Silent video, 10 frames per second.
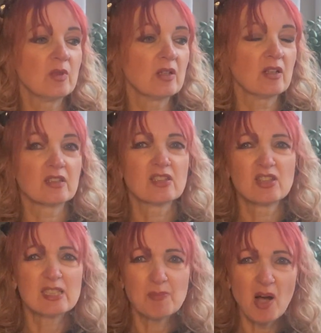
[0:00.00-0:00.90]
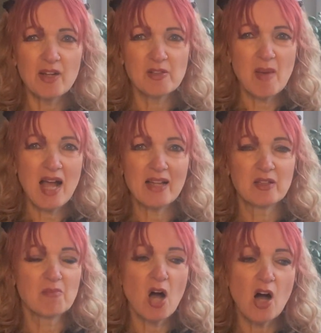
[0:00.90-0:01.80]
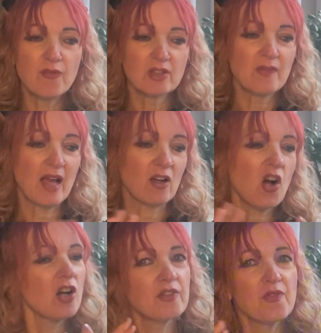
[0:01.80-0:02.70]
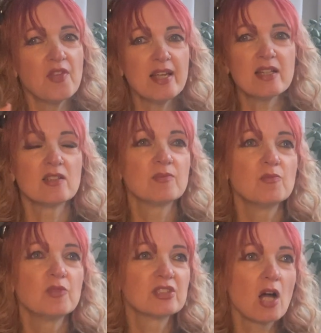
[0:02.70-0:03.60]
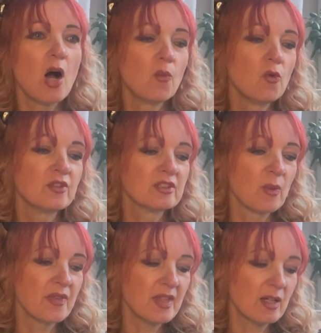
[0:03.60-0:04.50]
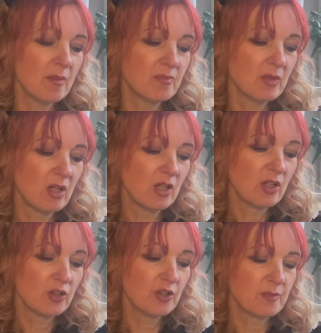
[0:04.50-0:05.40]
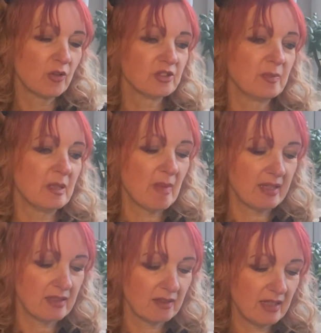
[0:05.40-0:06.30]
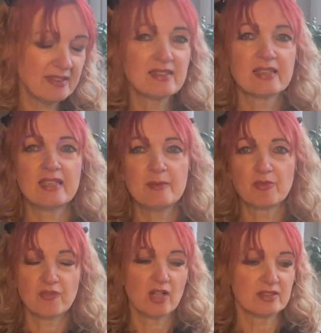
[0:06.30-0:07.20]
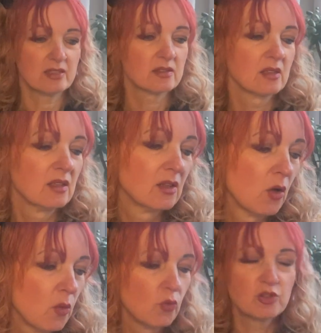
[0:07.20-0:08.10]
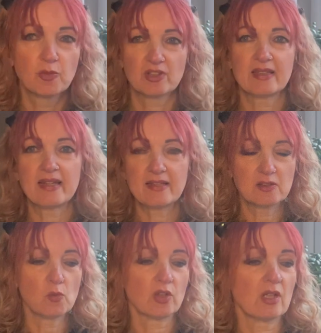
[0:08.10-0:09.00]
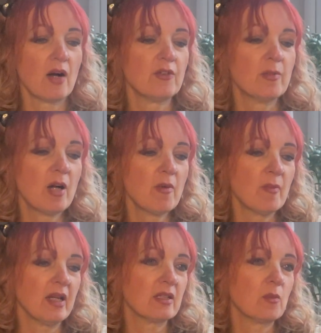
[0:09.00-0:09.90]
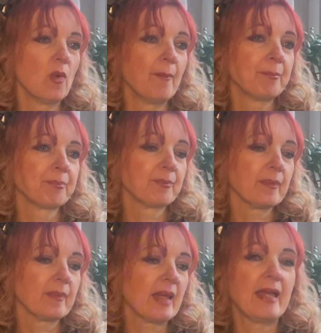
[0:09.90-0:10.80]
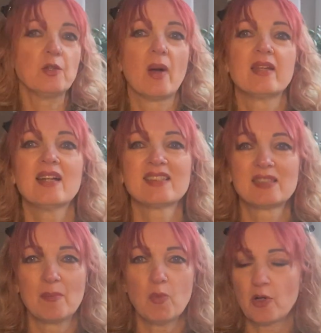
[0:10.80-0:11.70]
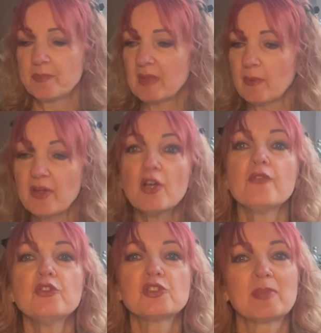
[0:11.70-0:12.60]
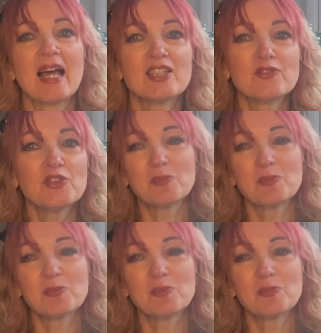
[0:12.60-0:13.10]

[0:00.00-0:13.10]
like Spider-Man and Marvel and that kind of thing, and Star Wars. So I think I could possibly make, he did say he prefers his hot water bottle naked, he doesn't want a cover, but I might make him one anyway, at some point. Anyway, future plans.